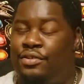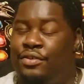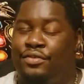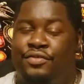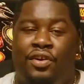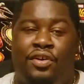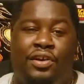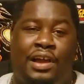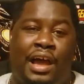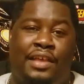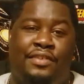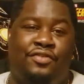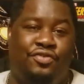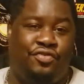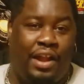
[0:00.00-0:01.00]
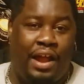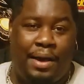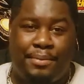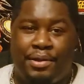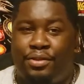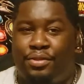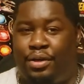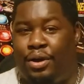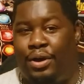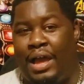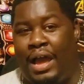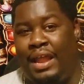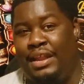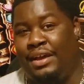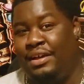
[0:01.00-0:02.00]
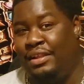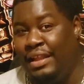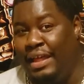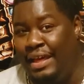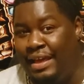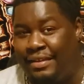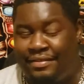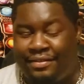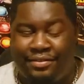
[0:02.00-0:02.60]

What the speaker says: There was all kinds of drama. There was all kinds of cliques.